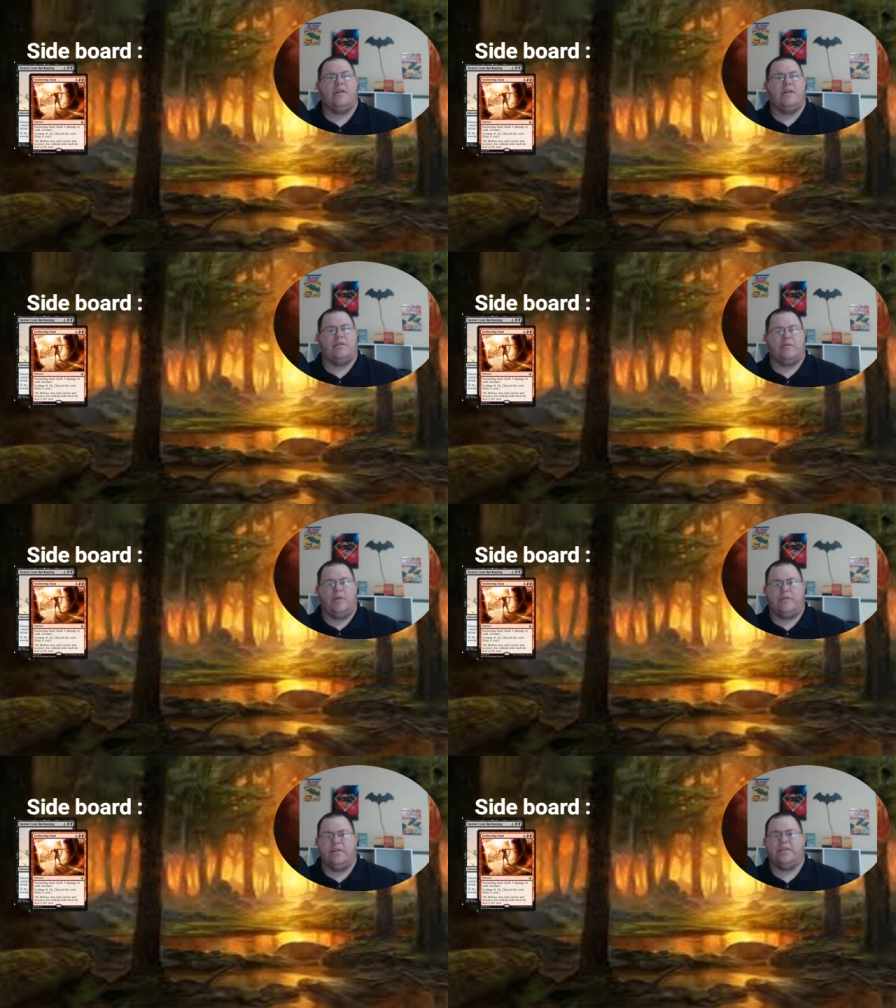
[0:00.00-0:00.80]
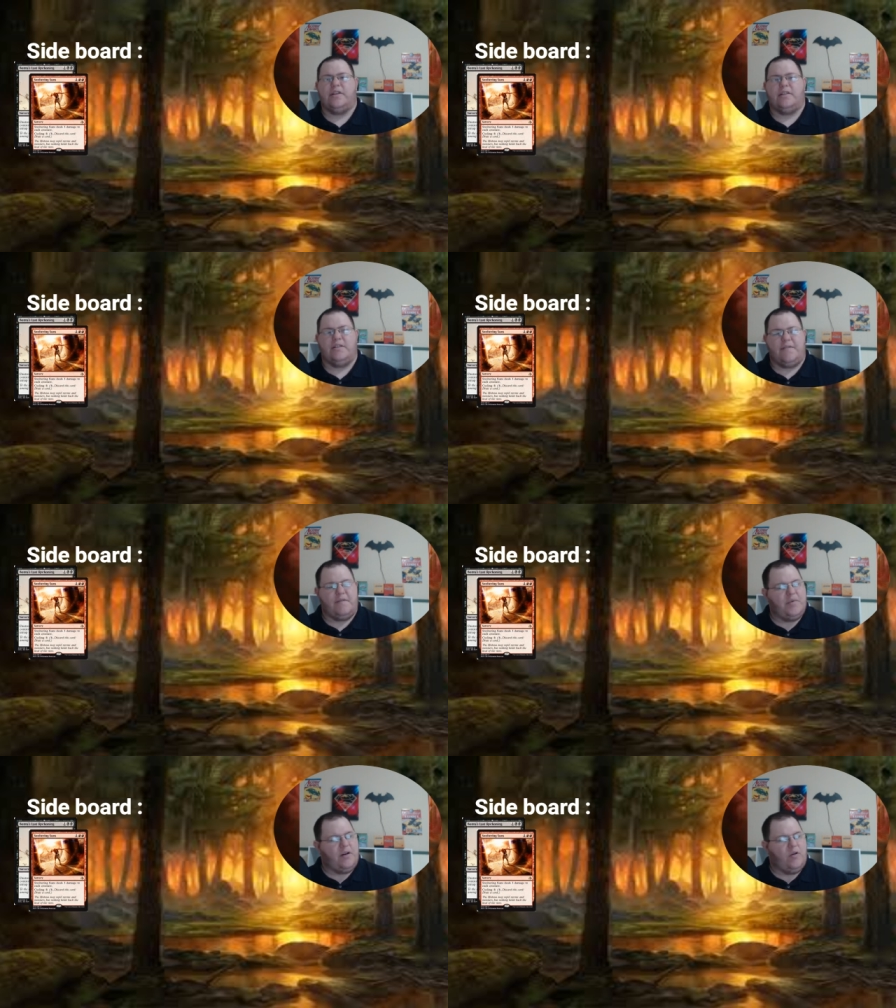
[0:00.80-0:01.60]
Your Sweltering Suns if they
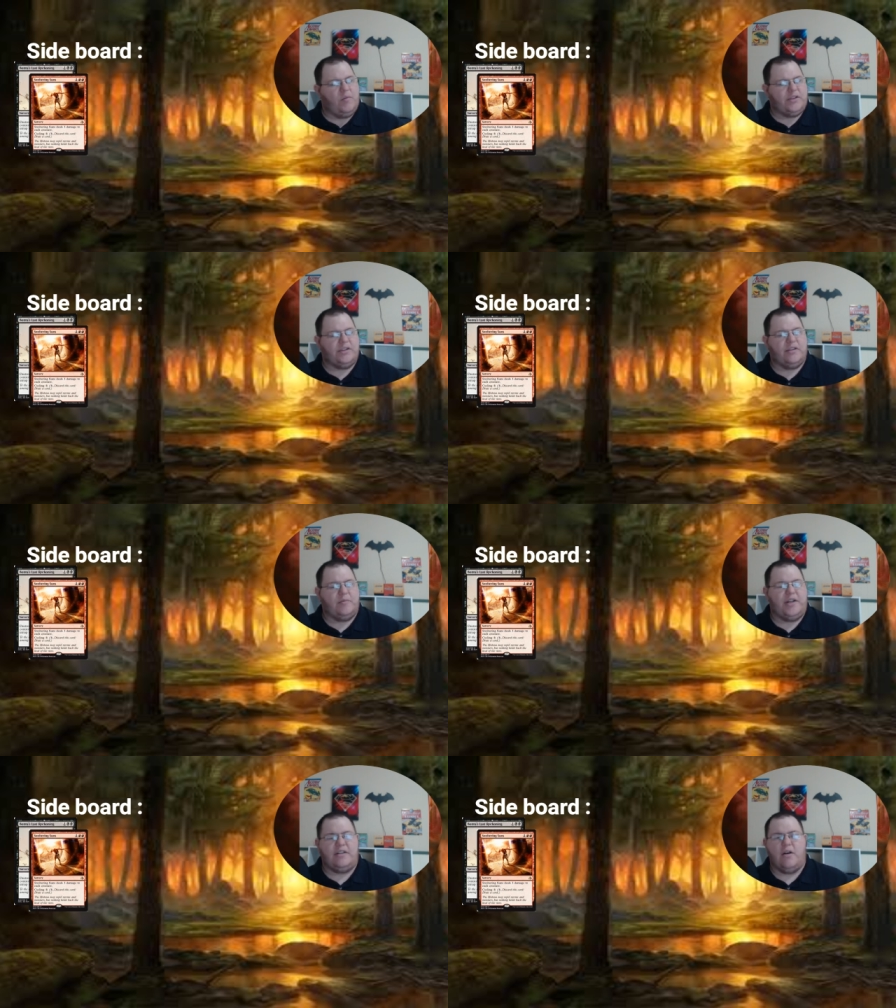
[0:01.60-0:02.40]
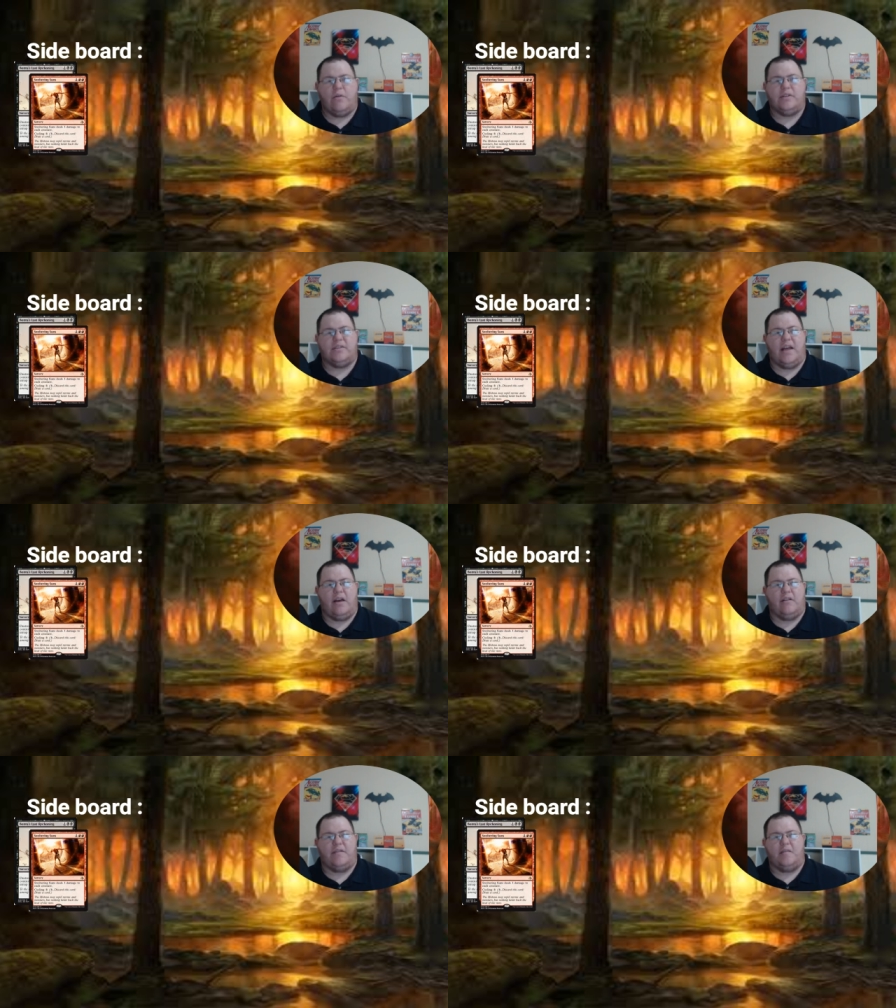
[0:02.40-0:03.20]
put a whole bunch of little bitty tokens out,
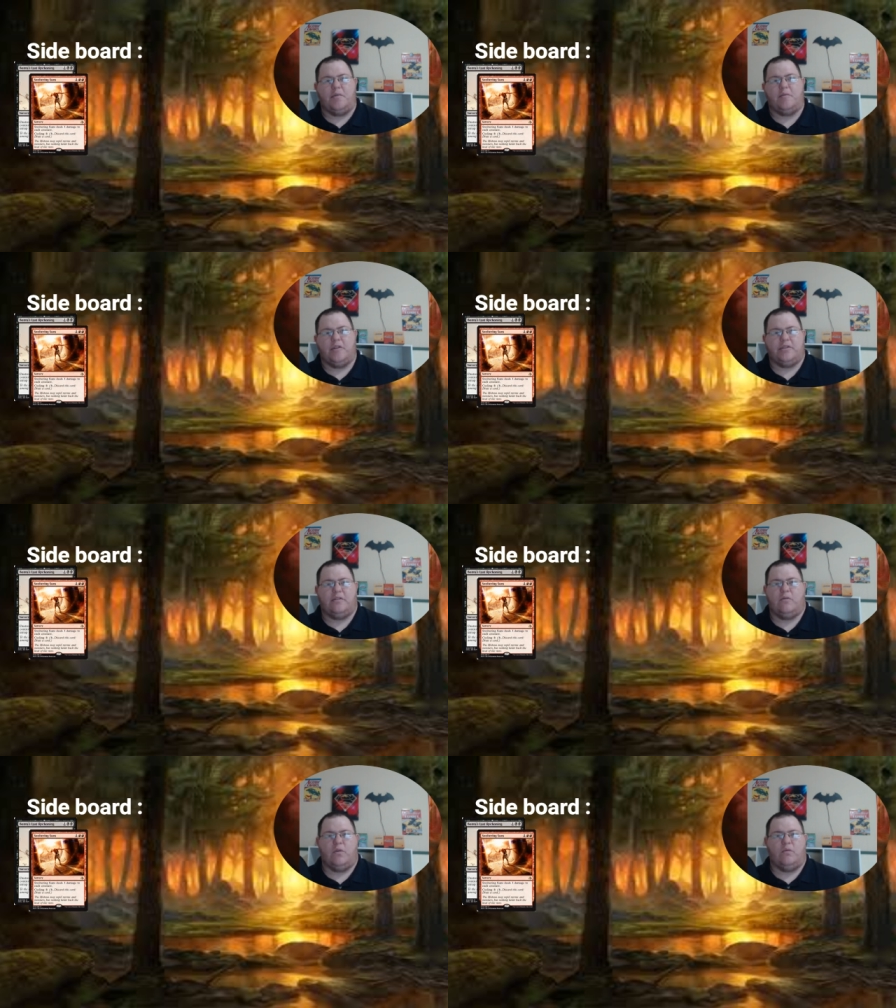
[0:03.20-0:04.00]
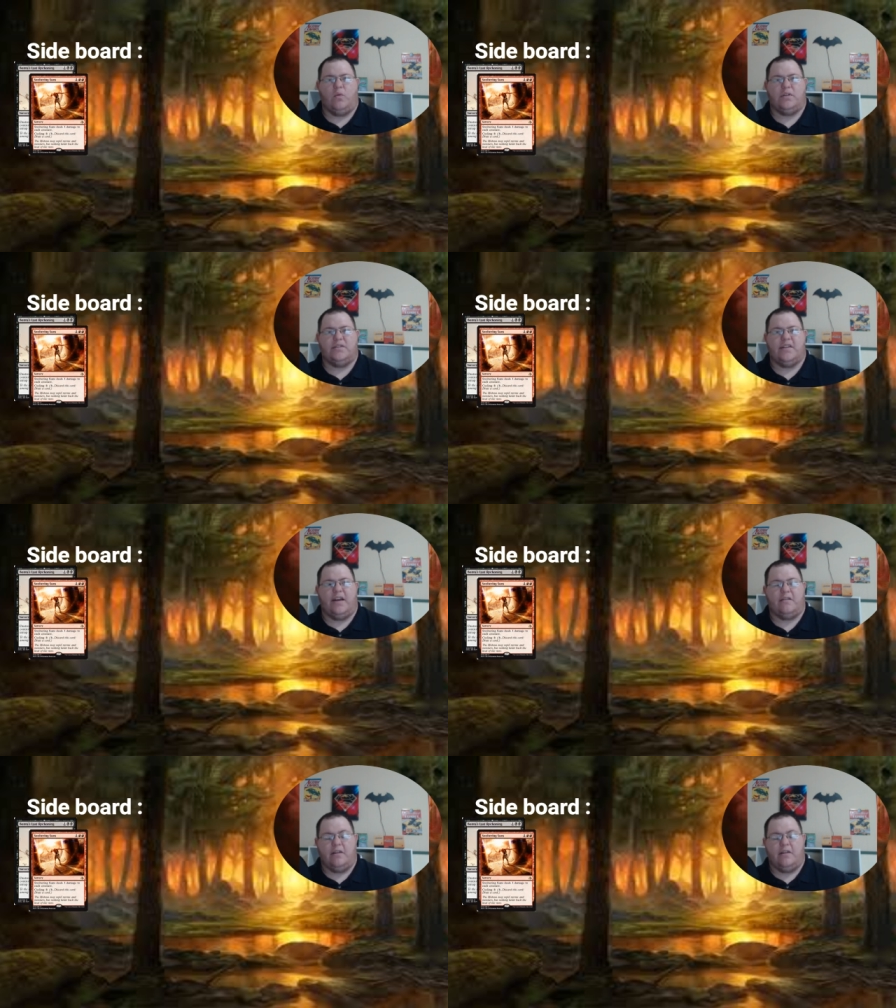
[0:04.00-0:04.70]
or if they put a bunch of little 1/1s out,